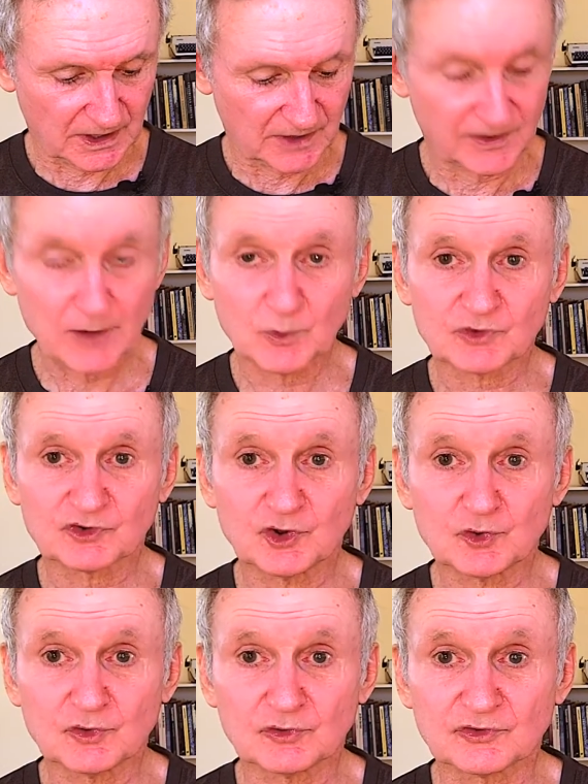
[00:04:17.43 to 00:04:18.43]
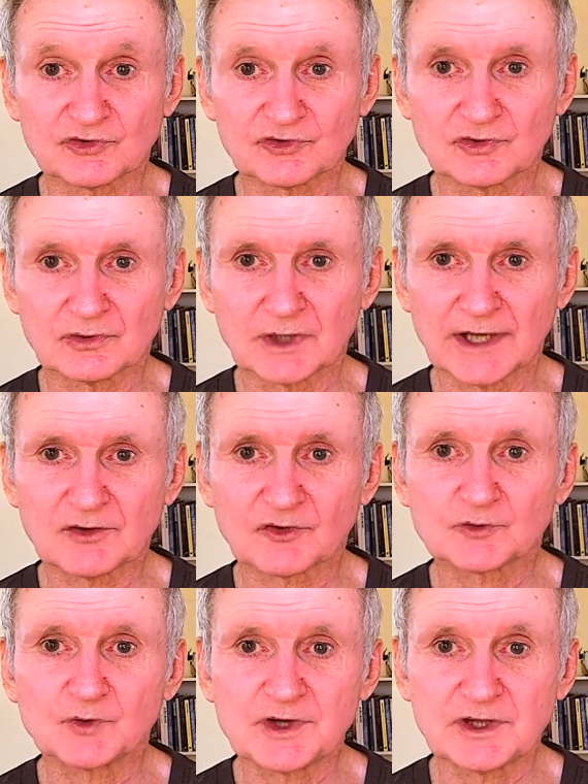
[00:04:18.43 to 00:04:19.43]
There were twos and
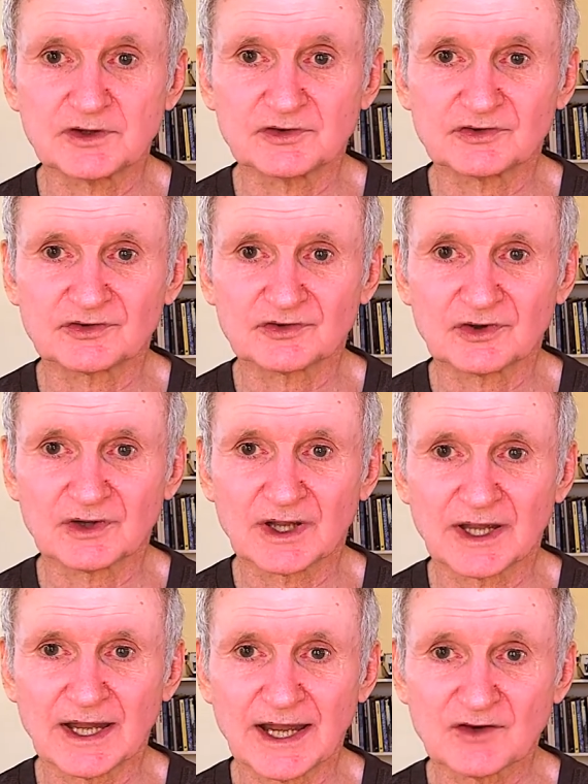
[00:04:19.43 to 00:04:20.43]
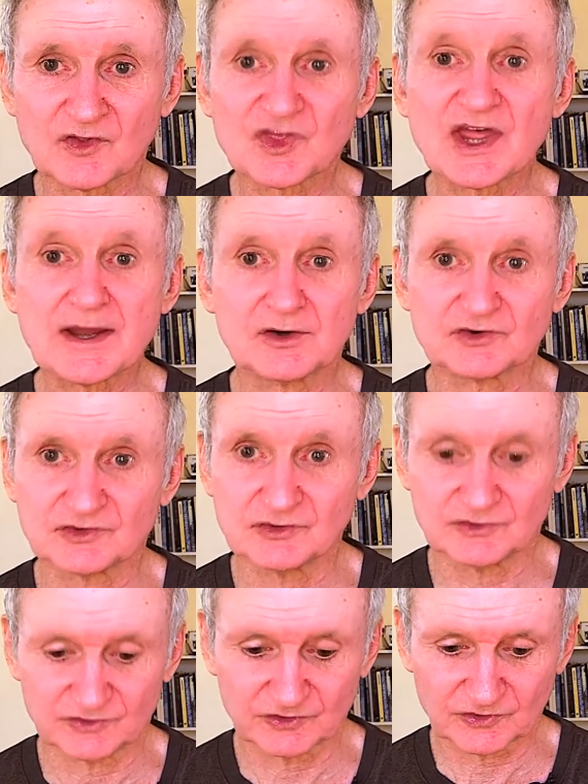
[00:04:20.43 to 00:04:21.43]
threes and
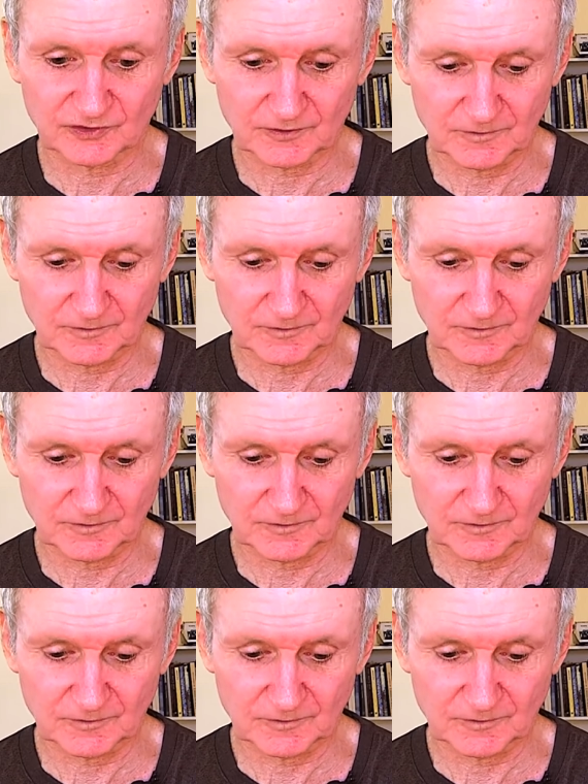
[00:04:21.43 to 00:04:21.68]
thousands.